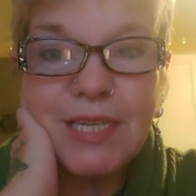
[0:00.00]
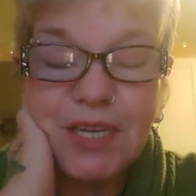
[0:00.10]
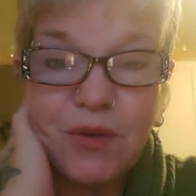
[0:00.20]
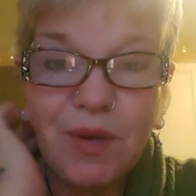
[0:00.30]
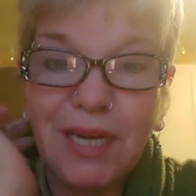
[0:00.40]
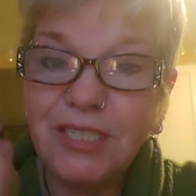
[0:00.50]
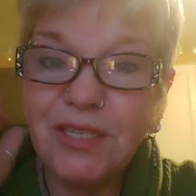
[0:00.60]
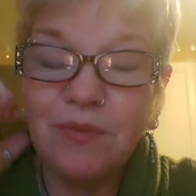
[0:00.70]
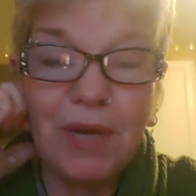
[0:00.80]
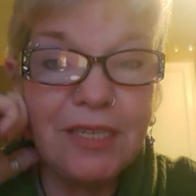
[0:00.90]
So I
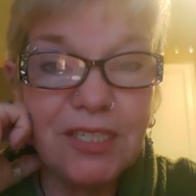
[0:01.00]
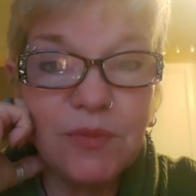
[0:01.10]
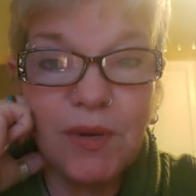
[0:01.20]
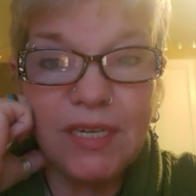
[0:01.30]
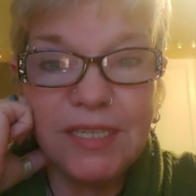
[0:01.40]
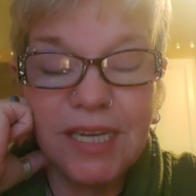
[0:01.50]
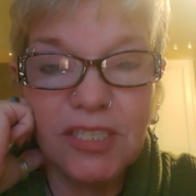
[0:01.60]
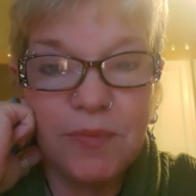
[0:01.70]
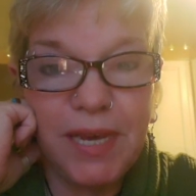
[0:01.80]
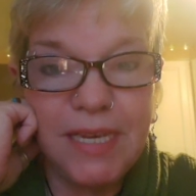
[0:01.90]
just wanted to
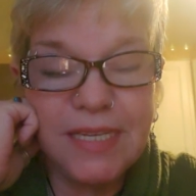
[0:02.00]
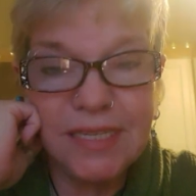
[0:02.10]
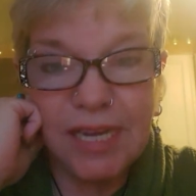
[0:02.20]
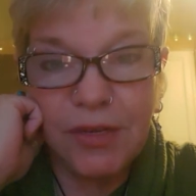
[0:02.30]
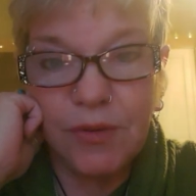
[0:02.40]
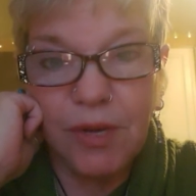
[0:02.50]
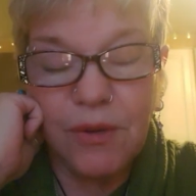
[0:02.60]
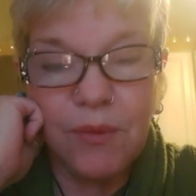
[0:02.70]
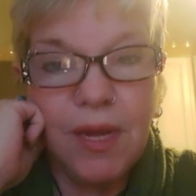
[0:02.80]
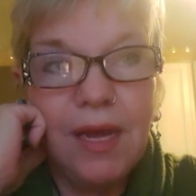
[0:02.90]
touch base and let you
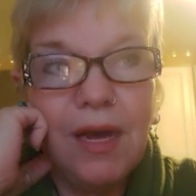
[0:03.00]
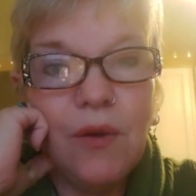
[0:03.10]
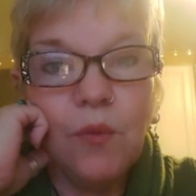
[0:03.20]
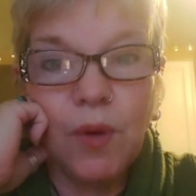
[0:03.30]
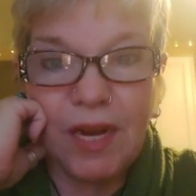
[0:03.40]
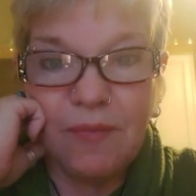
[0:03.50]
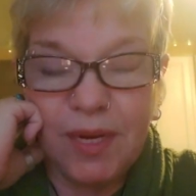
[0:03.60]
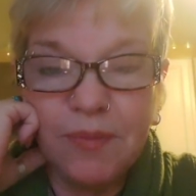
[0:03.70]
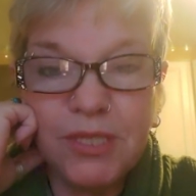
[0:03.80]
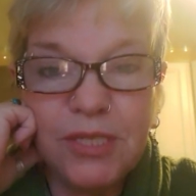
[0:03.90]
know what I've
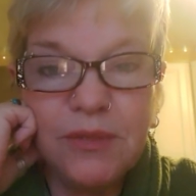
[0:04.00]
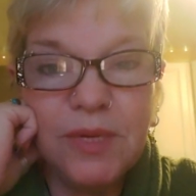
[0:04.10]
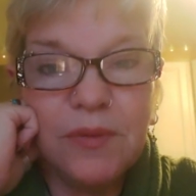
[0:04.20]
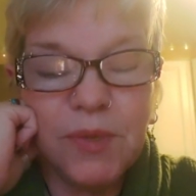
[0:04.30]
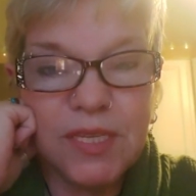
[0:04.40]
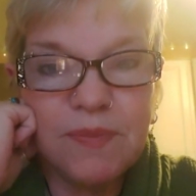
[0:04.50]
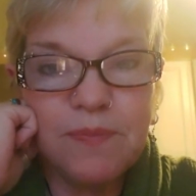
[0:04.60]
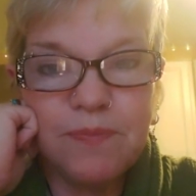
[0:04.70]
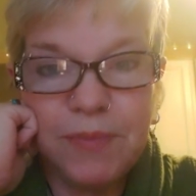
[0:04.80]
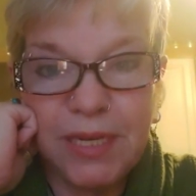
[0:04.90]
been up to and what's
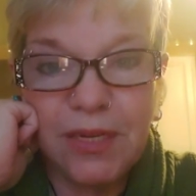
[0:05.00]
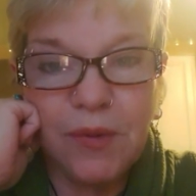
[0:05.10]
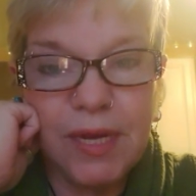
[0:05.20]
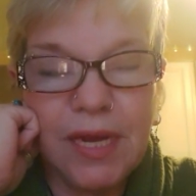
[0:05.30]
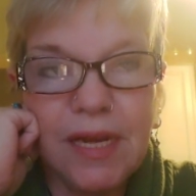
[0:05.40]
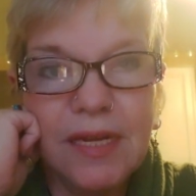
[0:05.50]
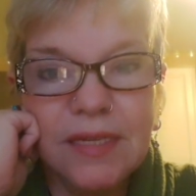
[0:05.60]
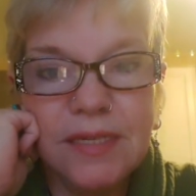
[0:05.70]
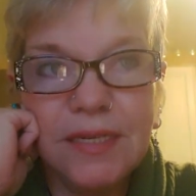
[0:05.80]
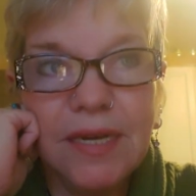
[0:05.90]
been going
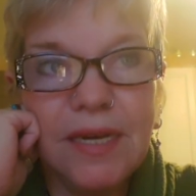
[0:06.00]
on.